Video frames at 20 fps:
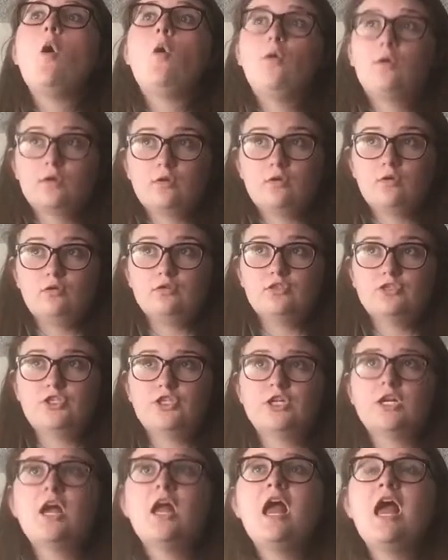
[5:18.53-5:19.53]

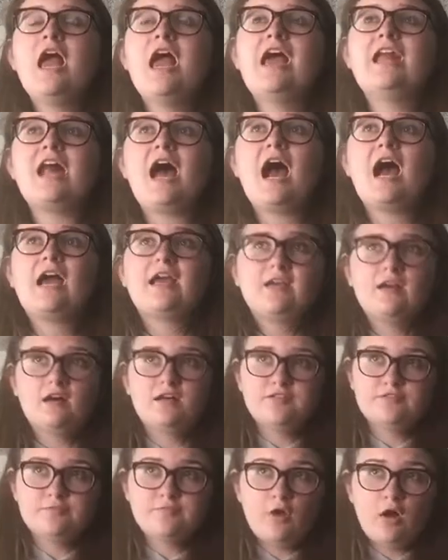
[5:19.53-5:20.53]
horticulture and I
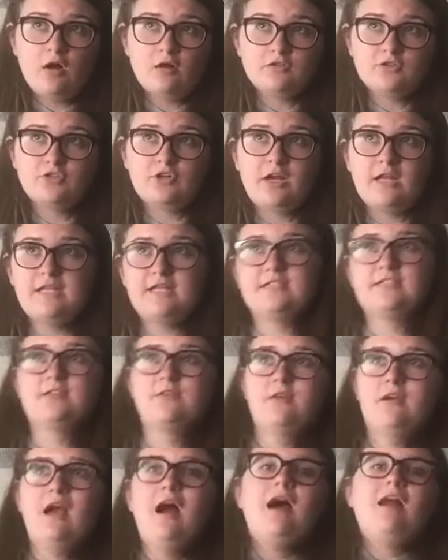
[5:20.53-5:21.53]
got some college credit
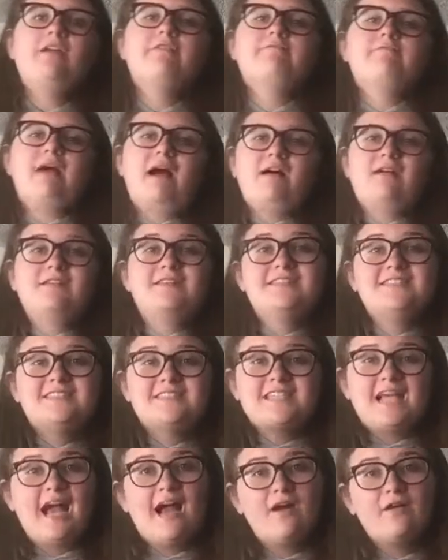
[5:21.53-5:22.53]
so it kind of
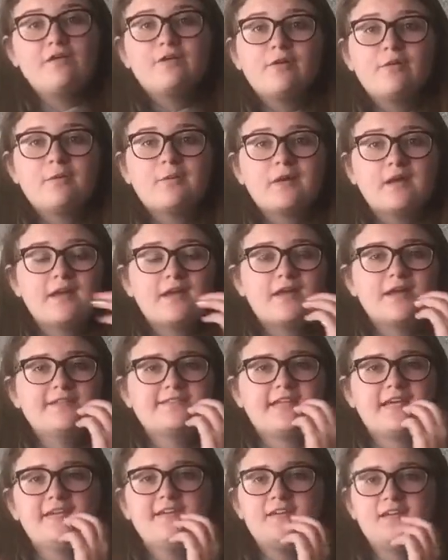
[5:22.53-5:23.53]
balanced out in a way
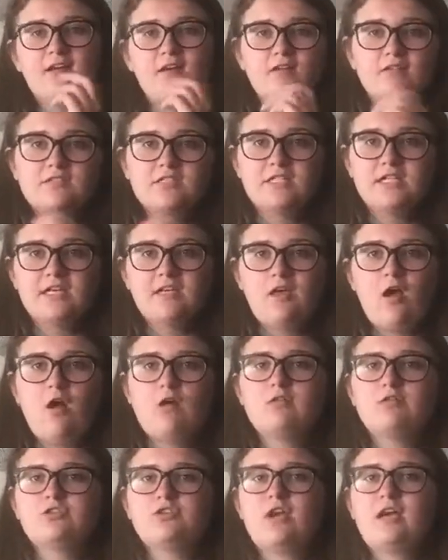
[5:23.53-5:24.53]
because I didn't know I was going to get
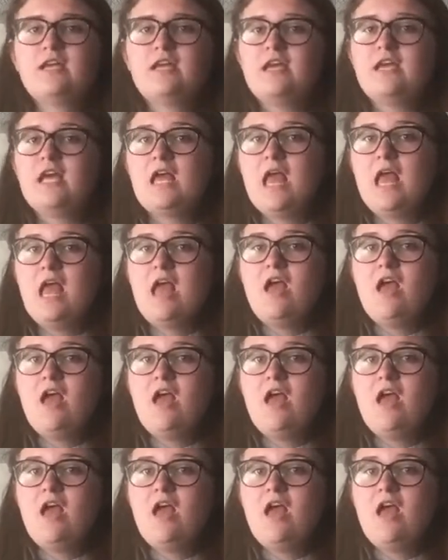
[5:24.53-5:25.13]
college credit